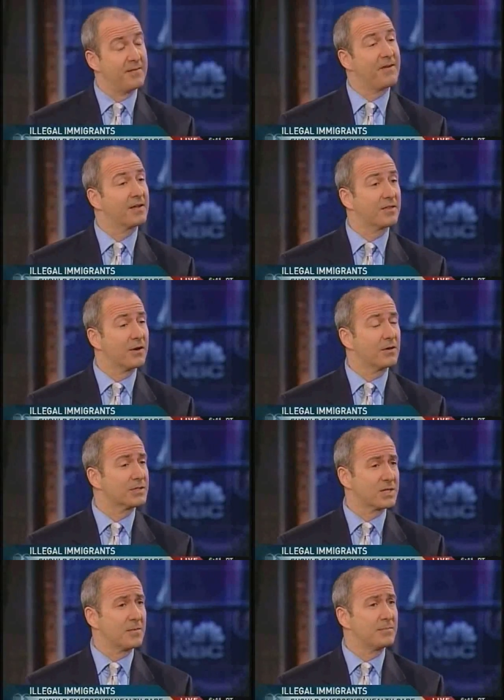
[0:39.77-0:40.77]
In fact, there are
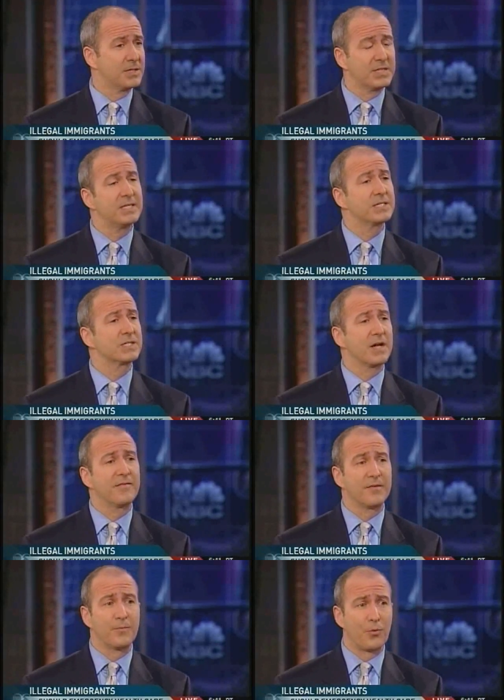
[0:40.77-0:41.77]
some diseases
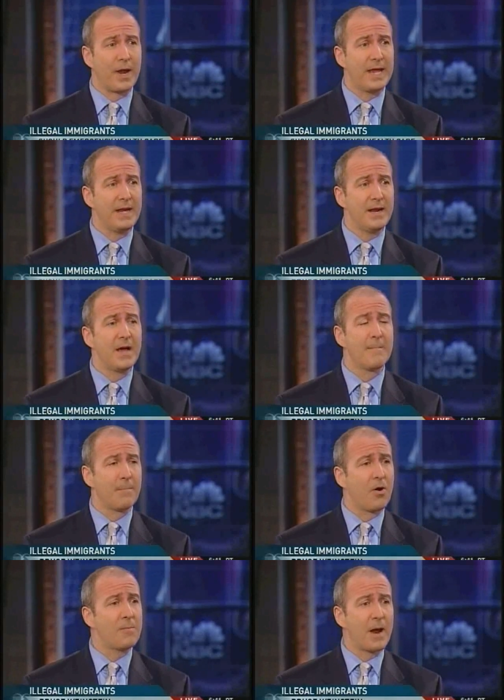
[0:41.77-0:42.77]
of the brain,
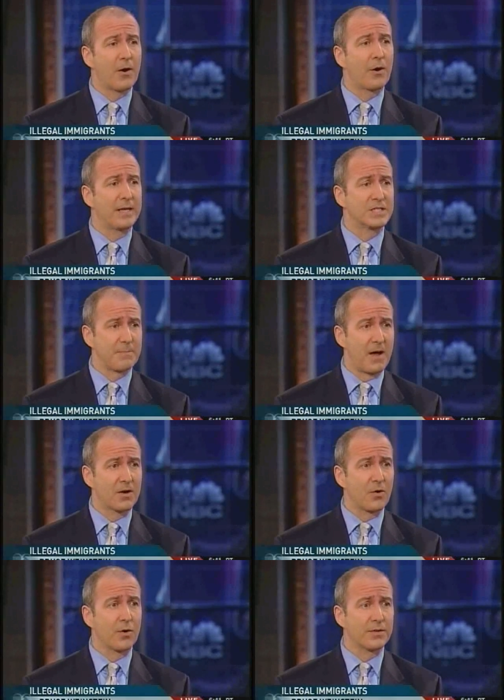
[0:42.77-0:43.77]
bone marrow, and
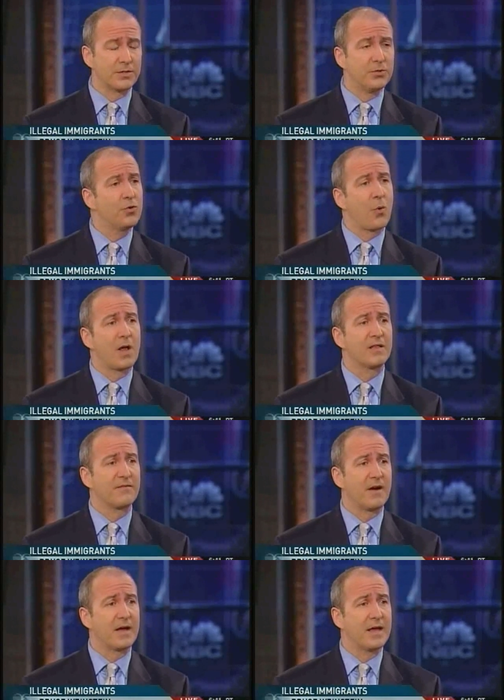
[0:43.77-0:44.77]
spinal cord that do
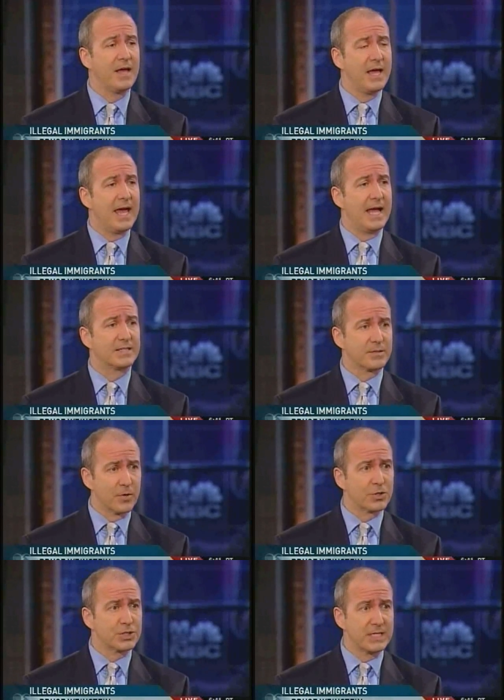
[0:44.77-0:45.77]
qualify as
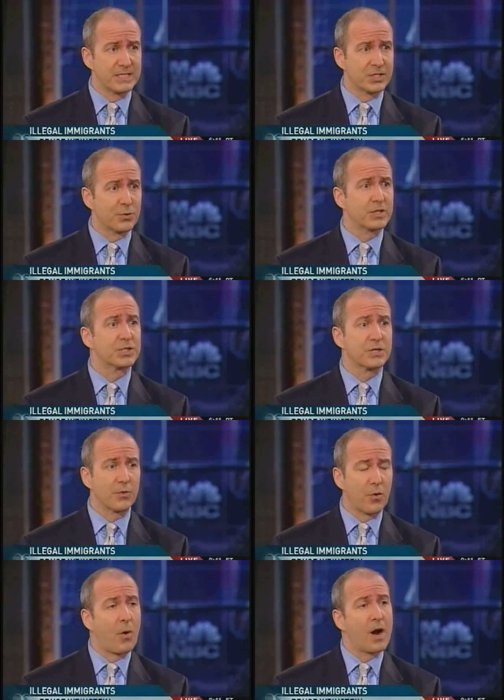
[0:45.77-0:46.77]
emergency situations that
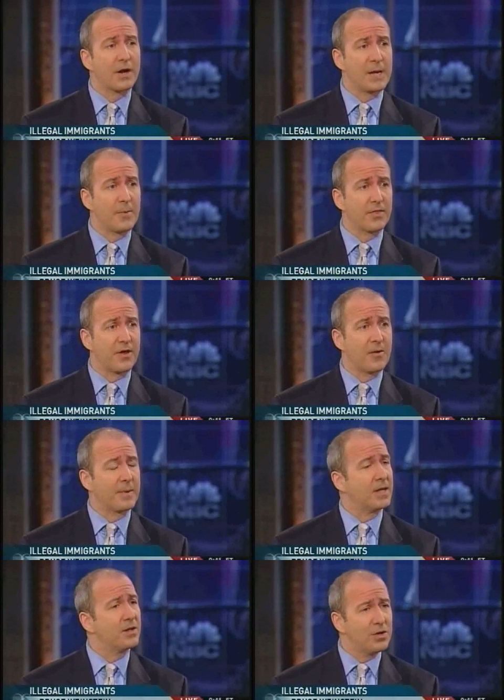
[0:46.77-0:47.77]
require
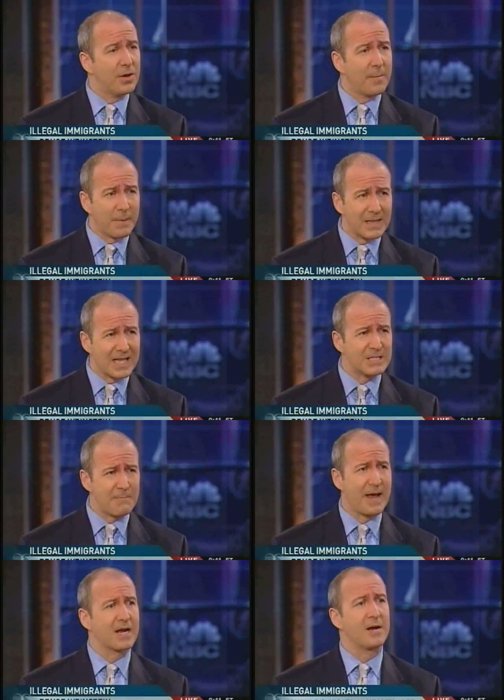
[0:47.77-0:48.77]
chemotherapy. But let's
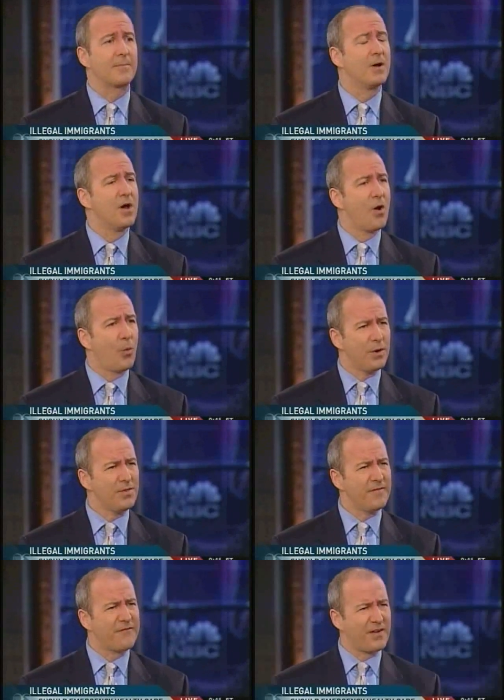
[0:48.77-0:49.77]
back up. What are
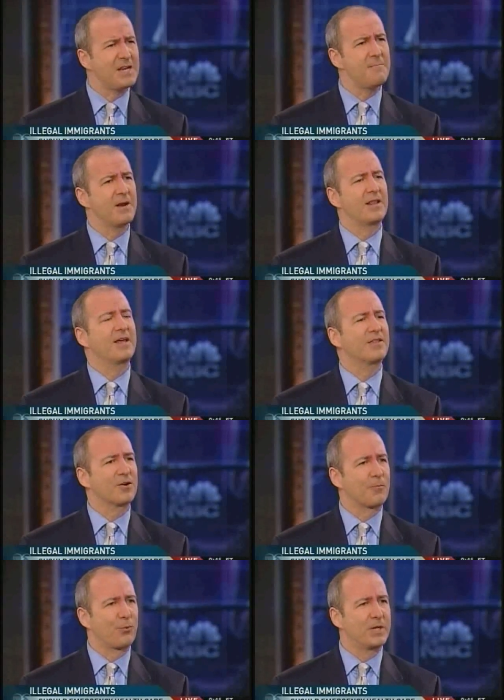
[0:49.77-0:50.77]
the fundamental
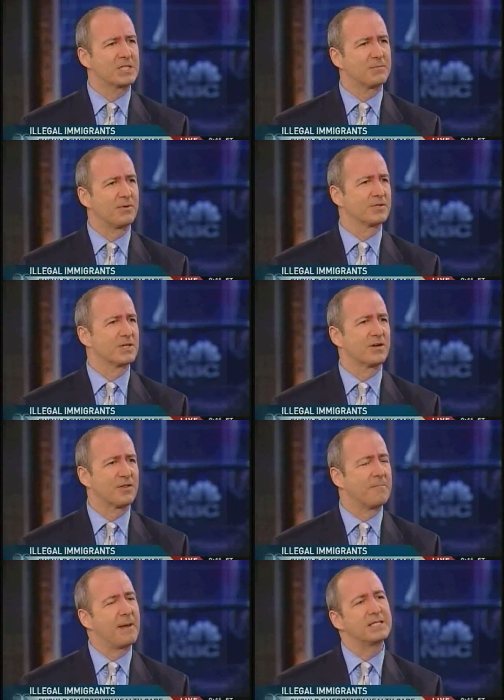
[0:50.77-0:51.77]
ethical principles that are
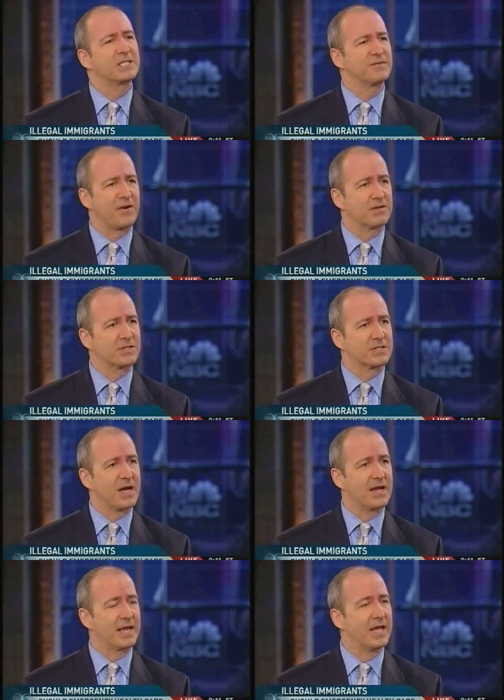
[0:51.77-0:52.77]
the basis of our
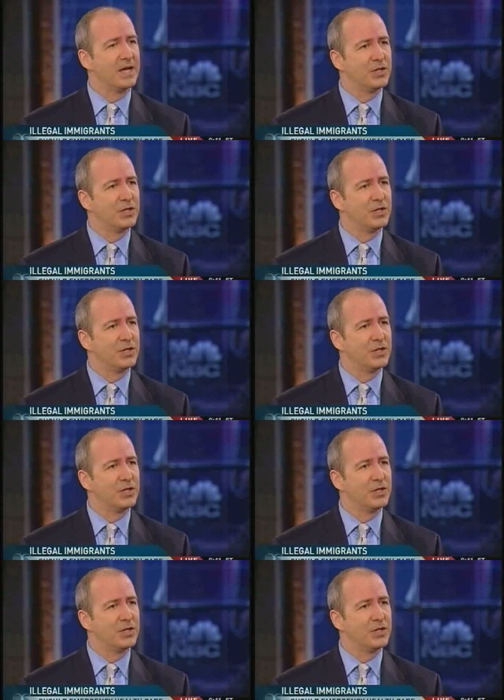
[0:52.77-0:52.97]
society?